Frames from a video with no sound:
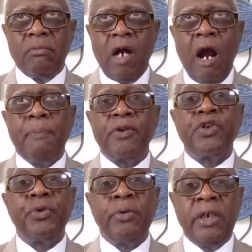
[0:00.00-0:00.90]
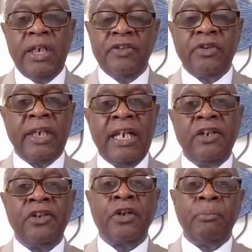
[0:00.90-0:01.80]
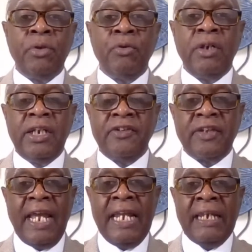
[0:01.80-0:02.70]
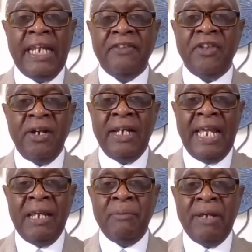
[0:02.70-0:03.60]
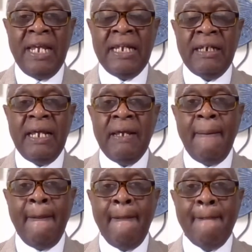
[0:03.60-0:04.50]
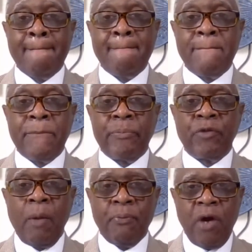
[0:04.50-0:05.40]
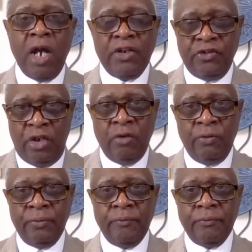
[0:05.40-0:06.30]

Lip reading: opportunities to get into communities and get their name and products known.